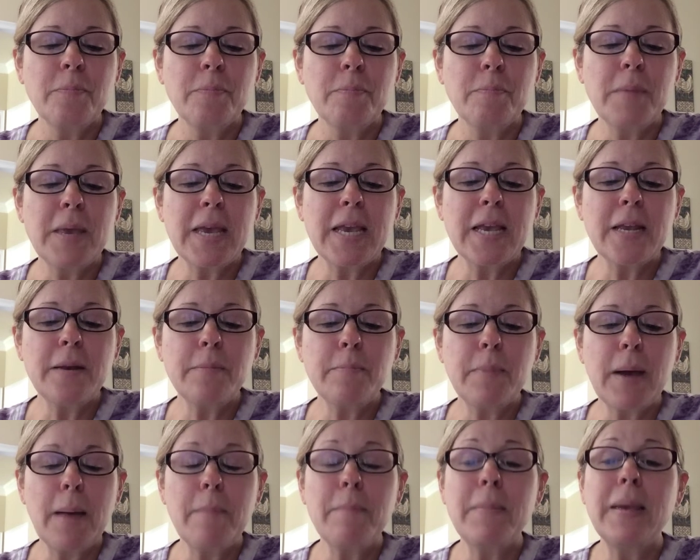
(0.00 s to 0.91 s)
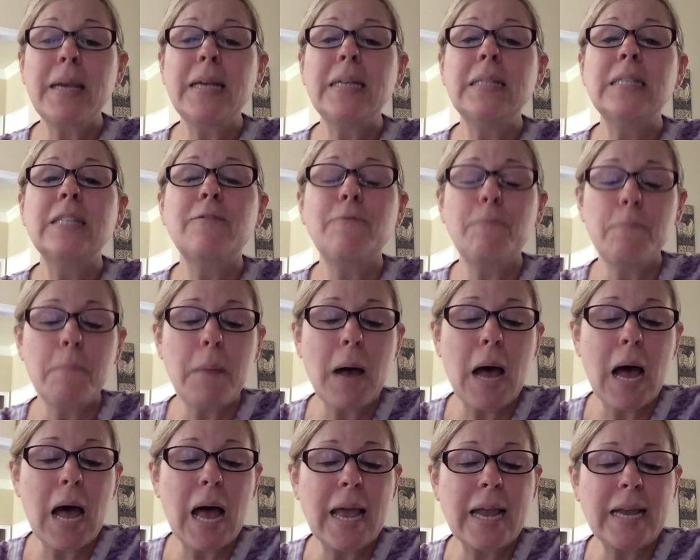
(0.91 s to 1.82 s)
mean by means of
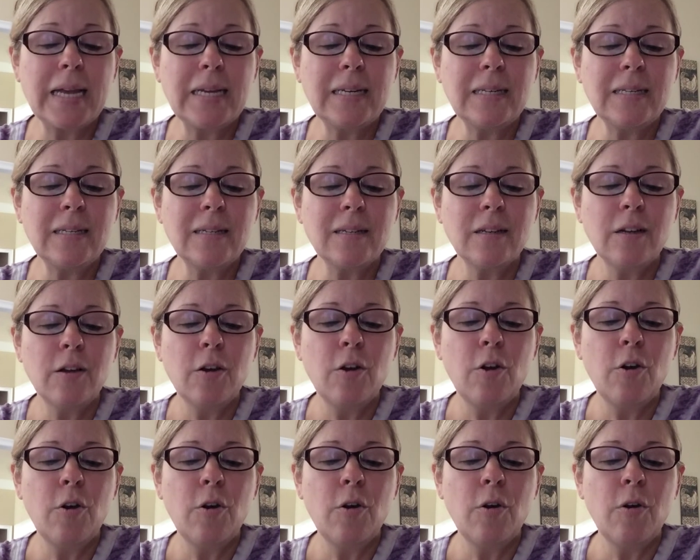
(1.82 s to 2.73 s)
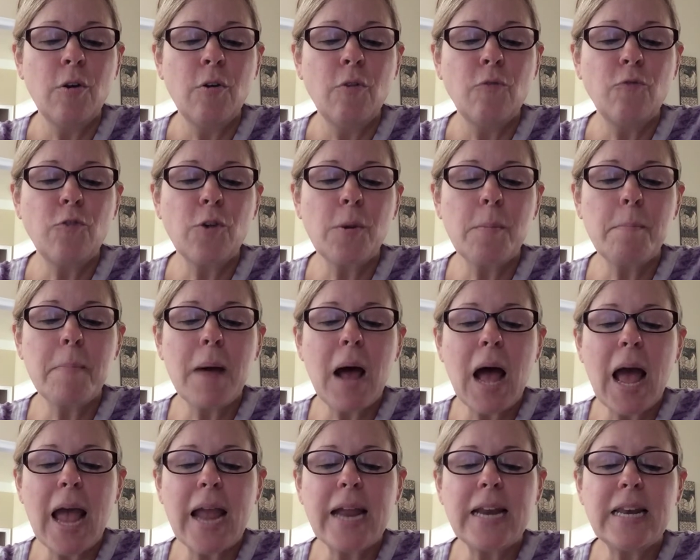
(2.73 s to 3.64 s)
mind, for
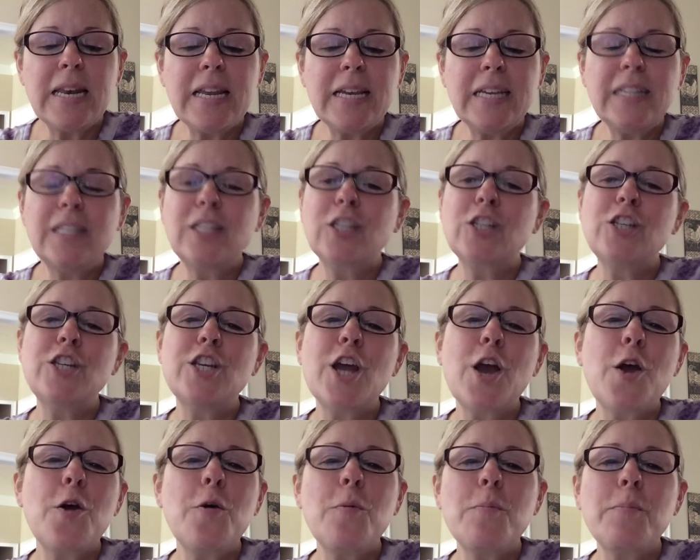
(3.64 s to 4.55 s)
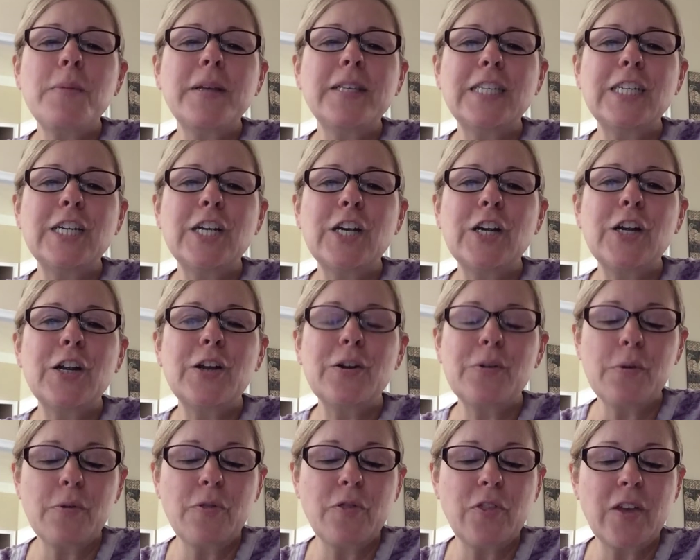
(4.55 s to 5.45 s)
mind needs no
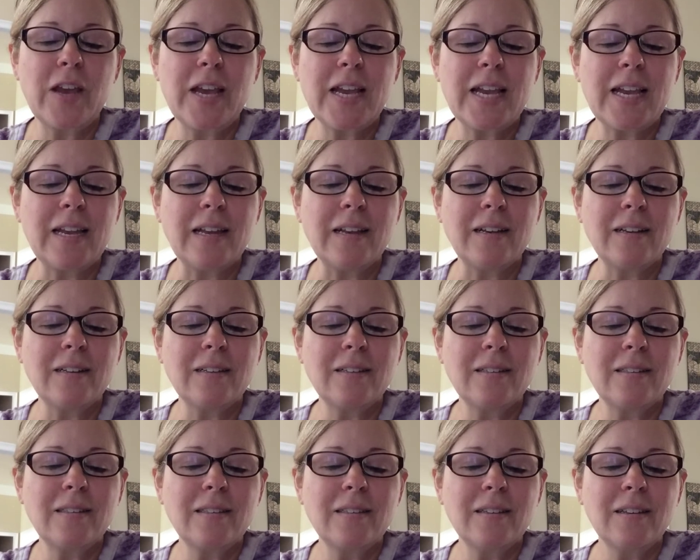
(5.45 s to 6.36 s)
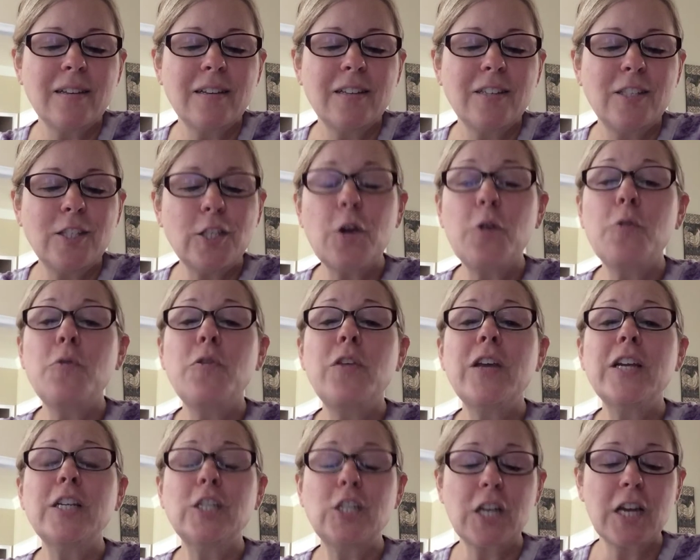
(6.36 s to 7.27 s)
material things. So
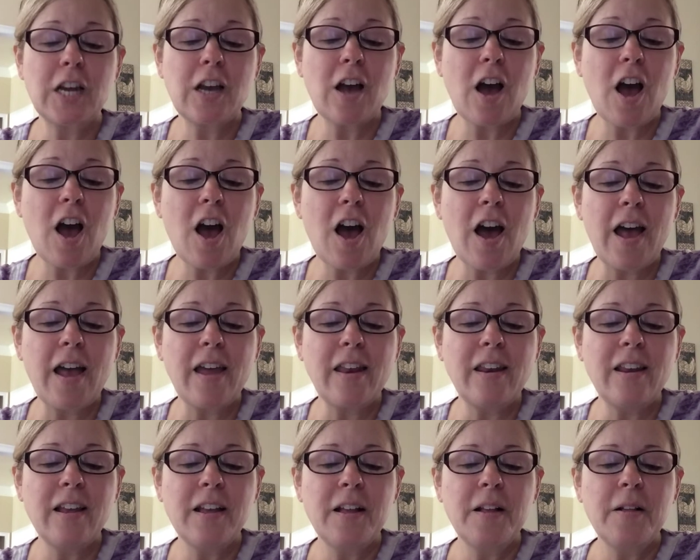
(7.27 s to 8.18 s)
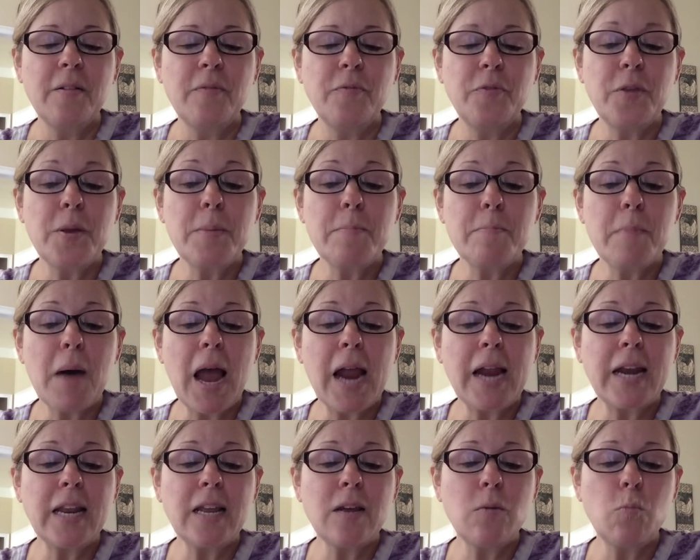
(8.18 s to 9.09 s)
then to God, the
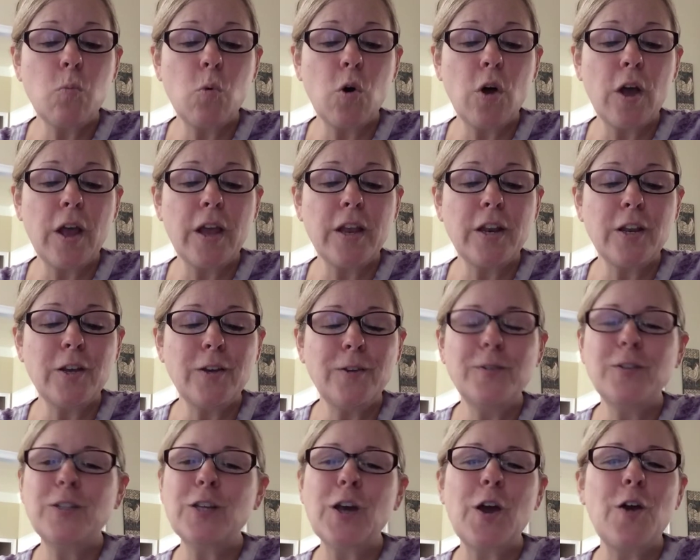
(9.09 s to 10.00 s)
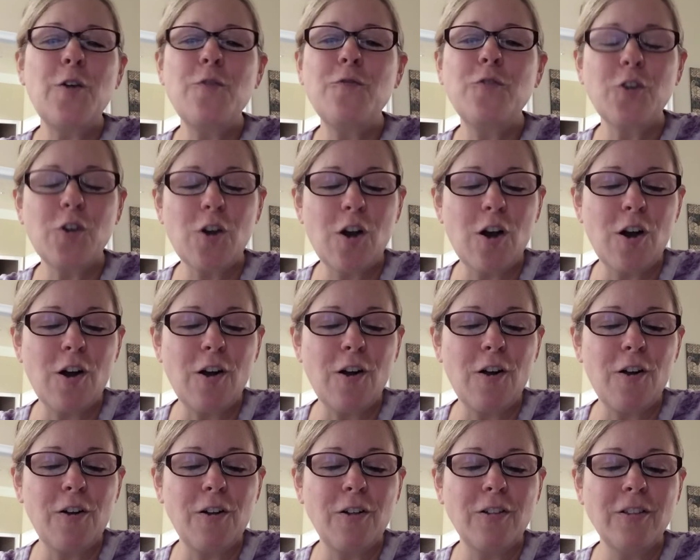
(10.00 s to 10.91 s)
mighty one who's over
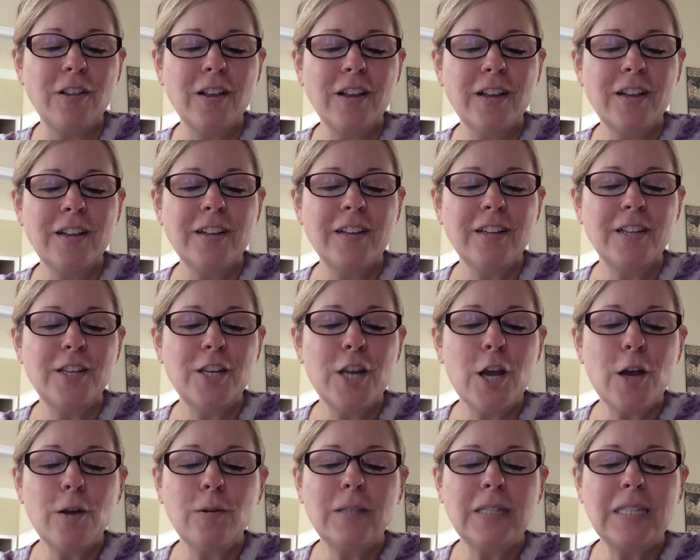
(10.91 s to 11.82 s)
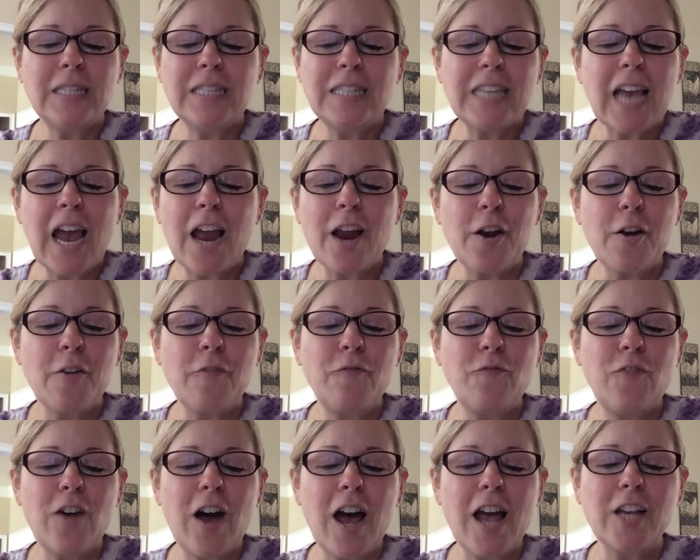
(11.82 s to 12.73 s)
all, no
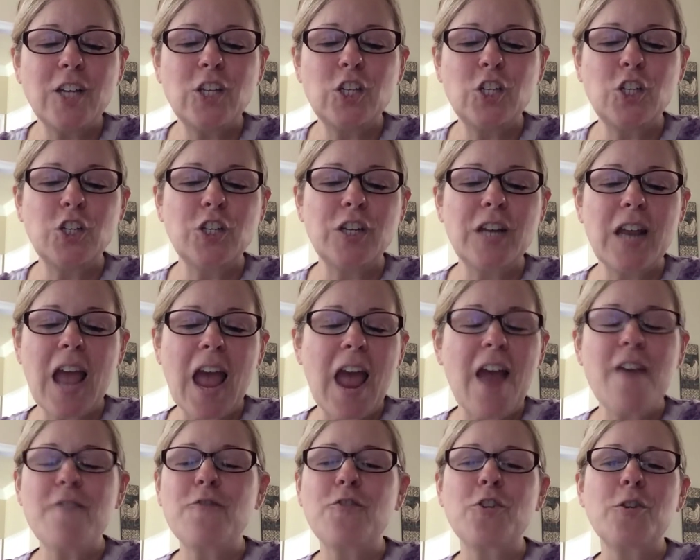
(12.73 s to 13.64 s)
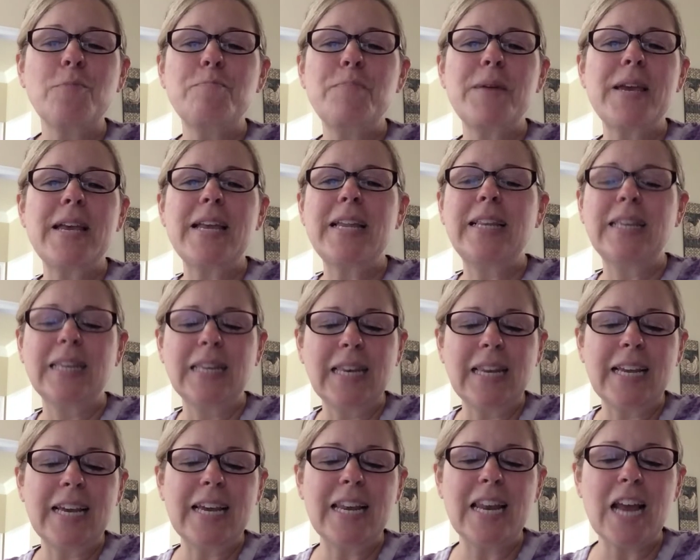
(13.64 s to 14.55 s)
sacrifice should ever be
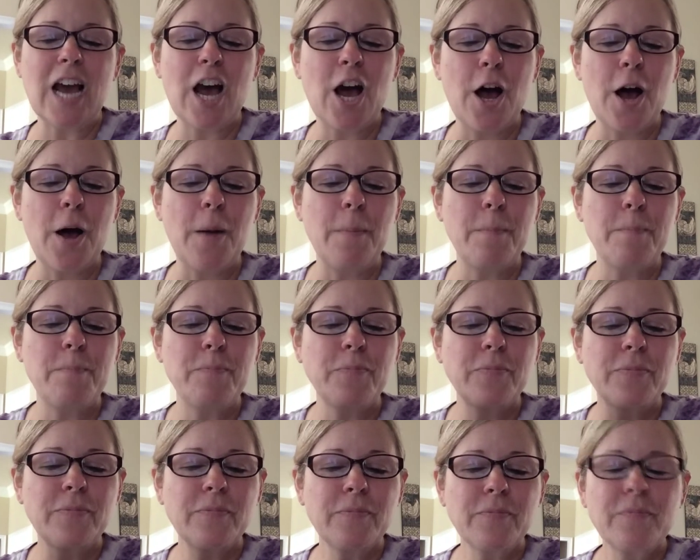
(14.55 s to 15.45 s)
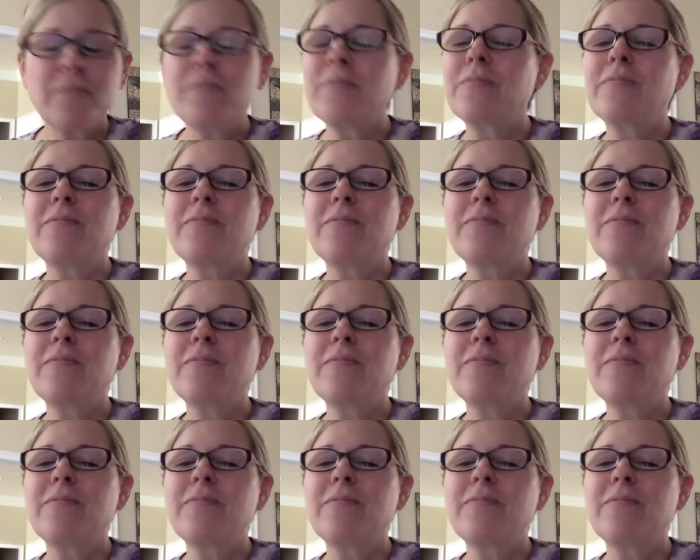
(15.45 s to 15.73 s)
lit up.